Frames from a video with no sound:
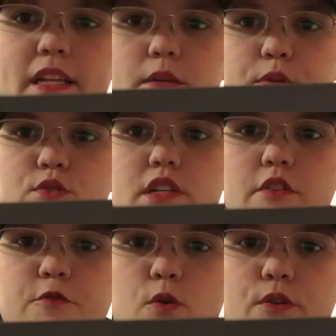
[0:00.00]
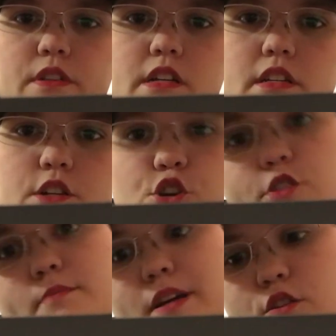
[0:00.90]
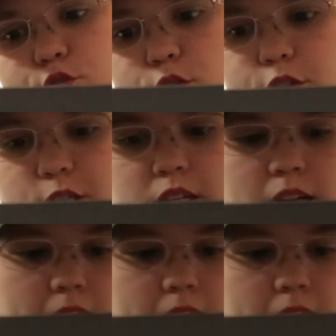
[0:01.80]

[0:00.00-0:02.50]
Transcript: end up using for things like charging my controller,